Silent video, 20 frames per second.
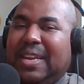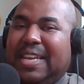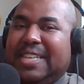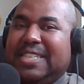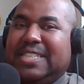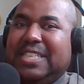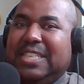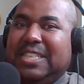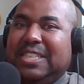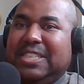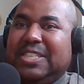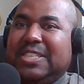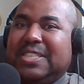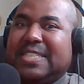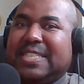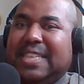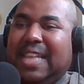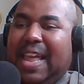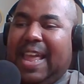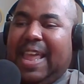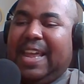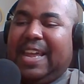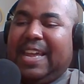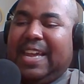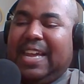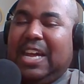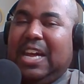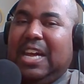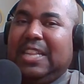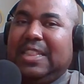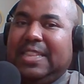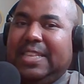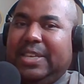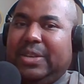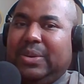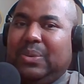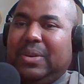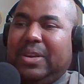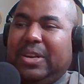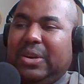Like she looks like a
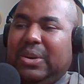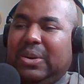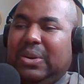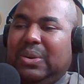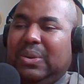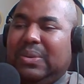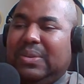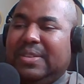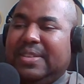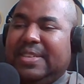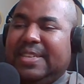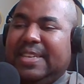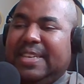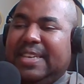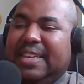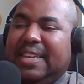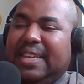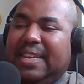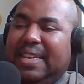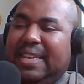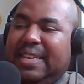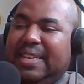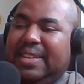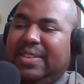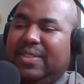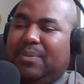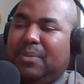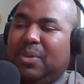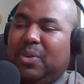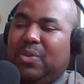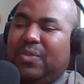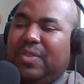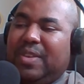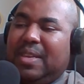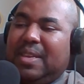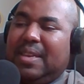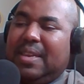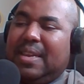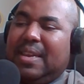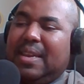little girl in this
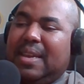movie.